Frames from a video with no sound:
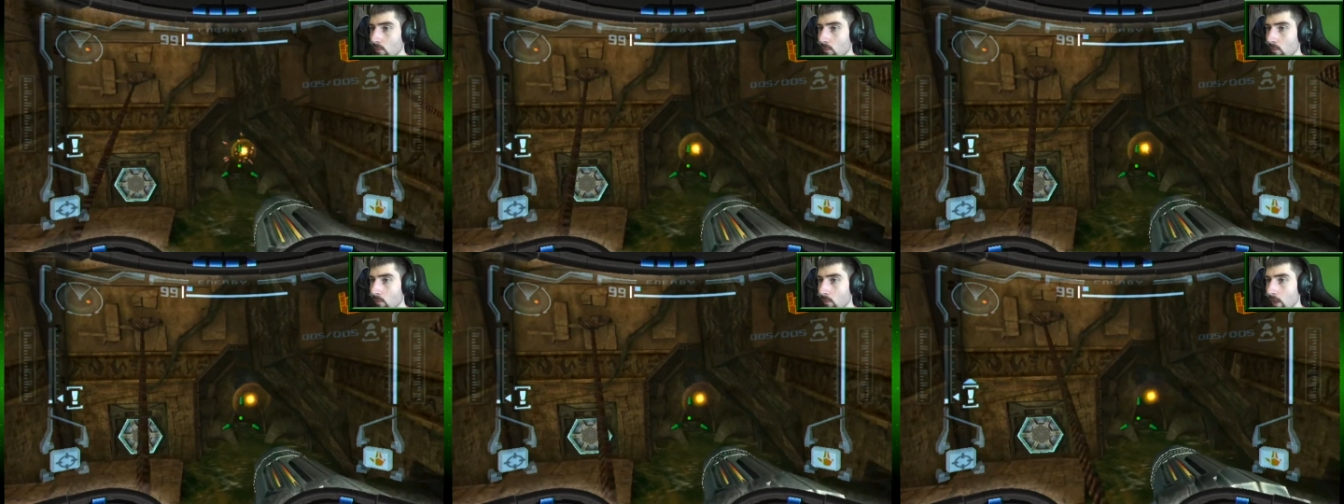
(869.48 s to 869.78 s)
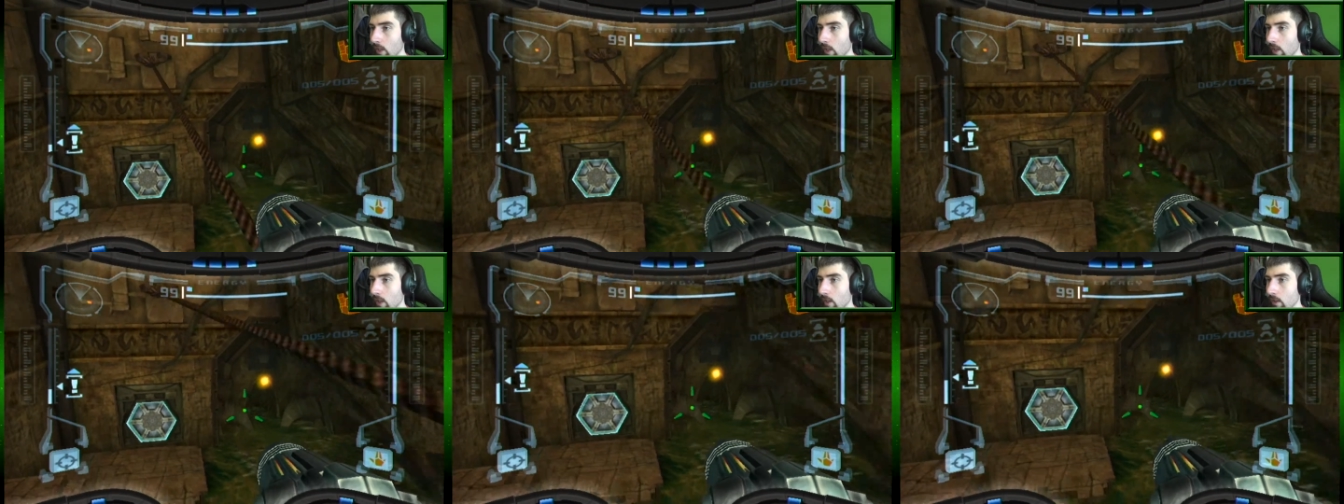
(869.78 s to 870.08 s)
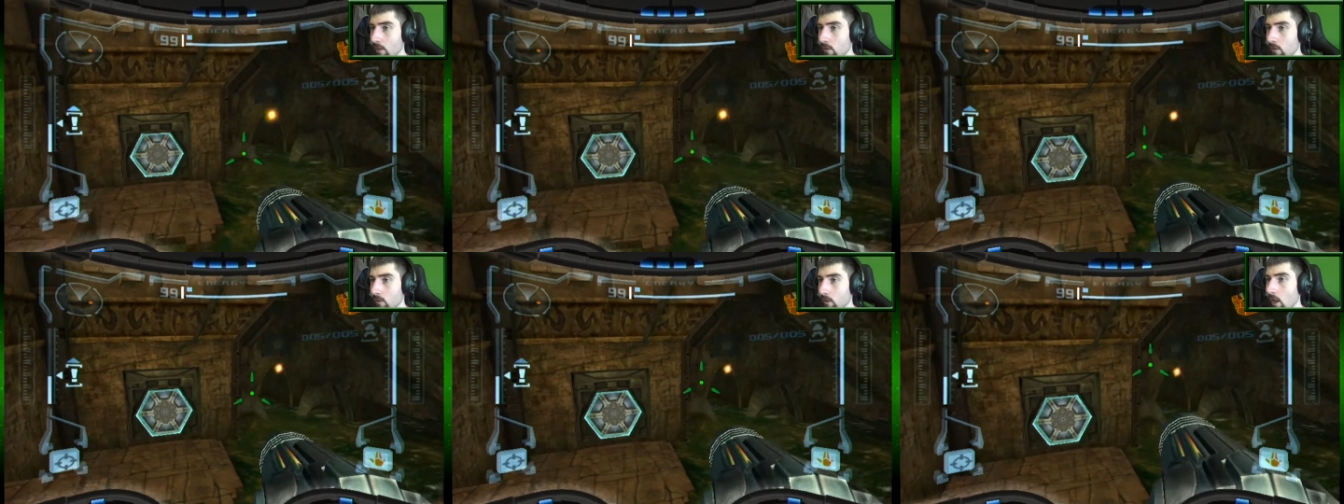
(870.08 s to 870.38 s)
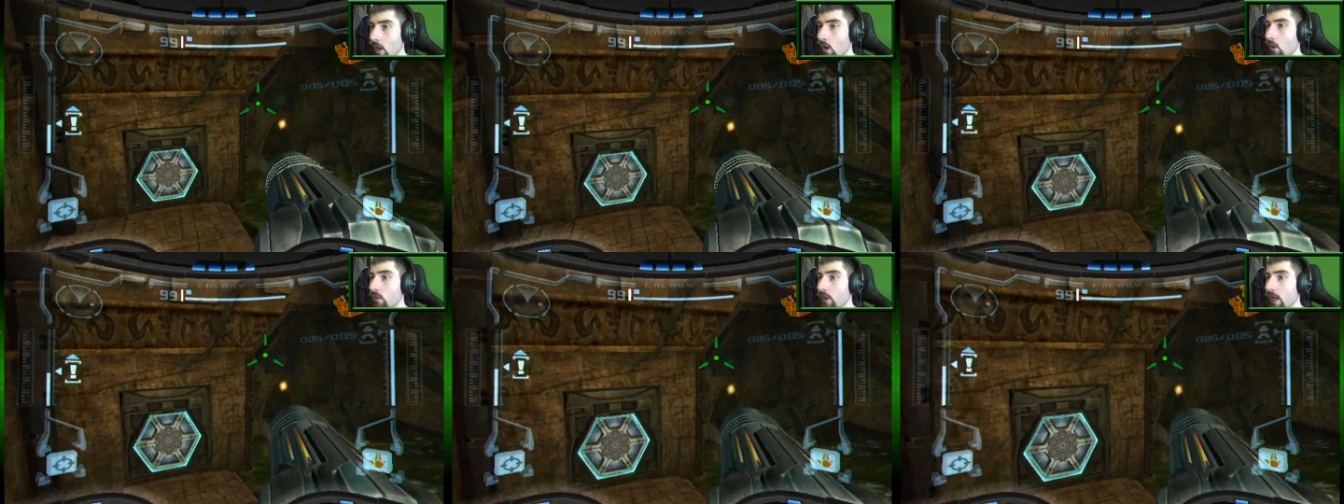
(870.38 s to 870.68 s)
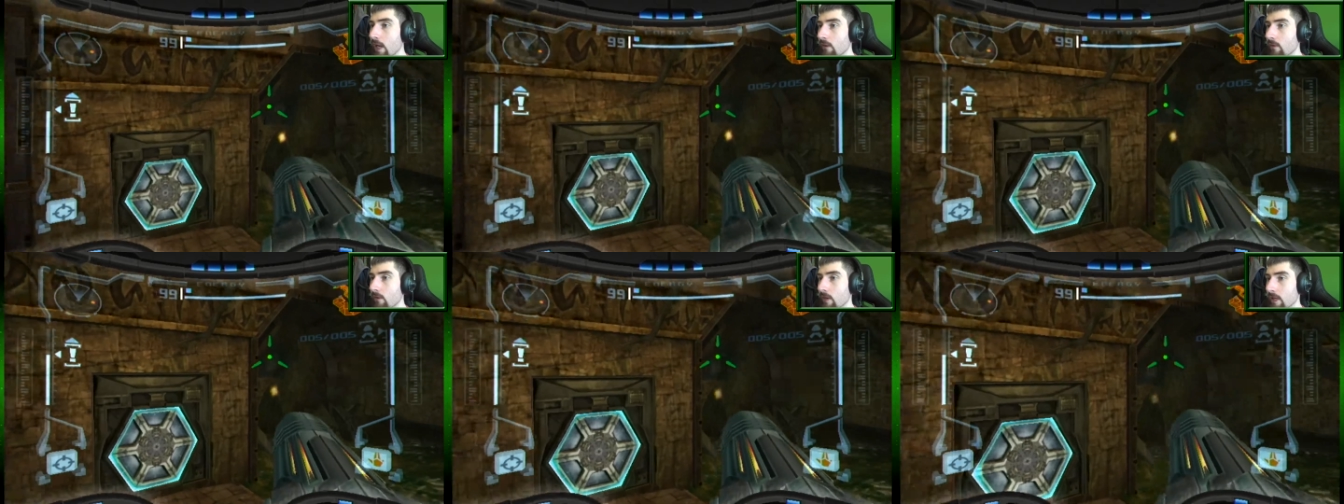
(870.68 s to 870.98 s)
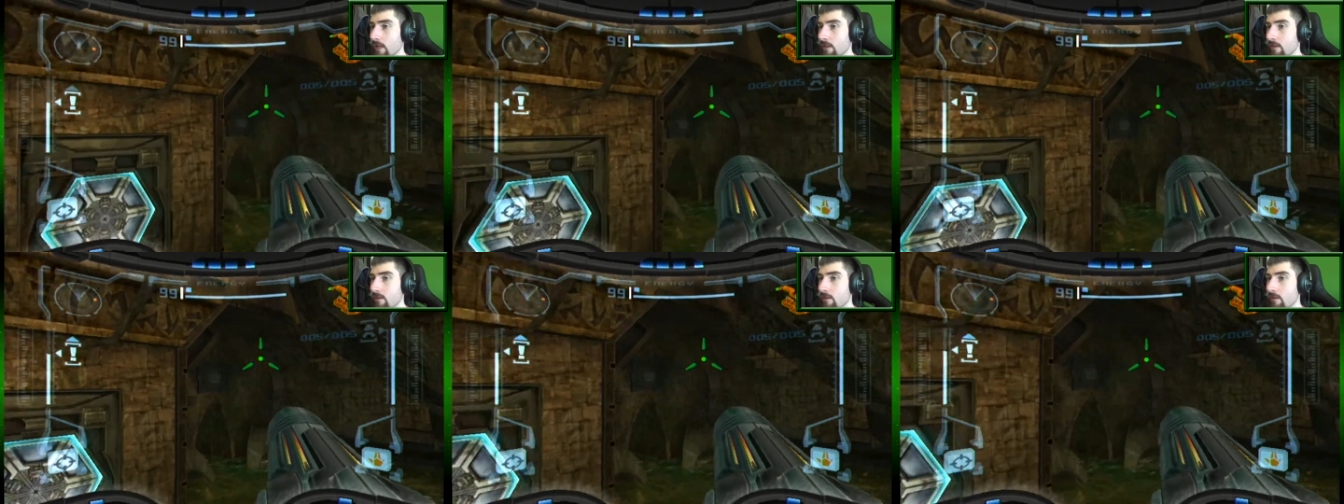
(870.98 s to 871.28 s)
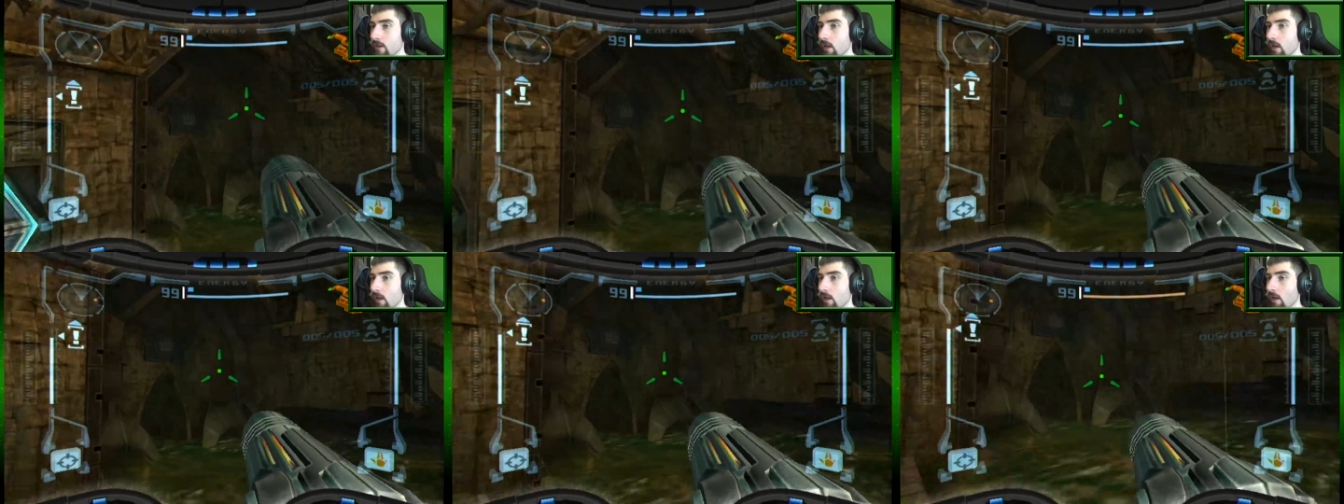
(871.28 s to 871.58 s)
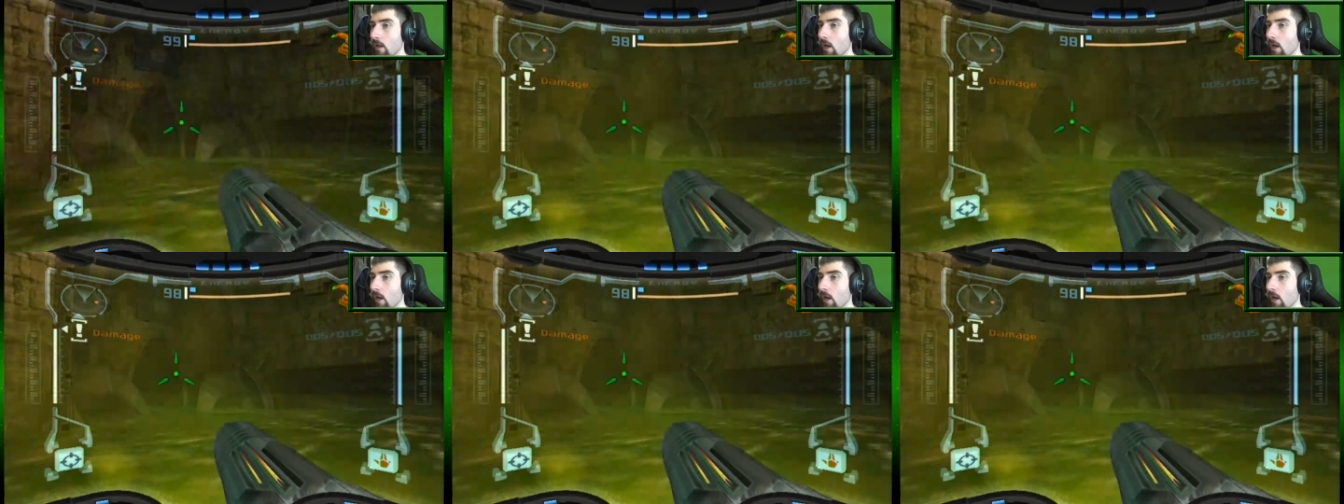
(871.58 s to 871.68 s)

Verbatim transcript: Where could... Oh, there it is. Uh,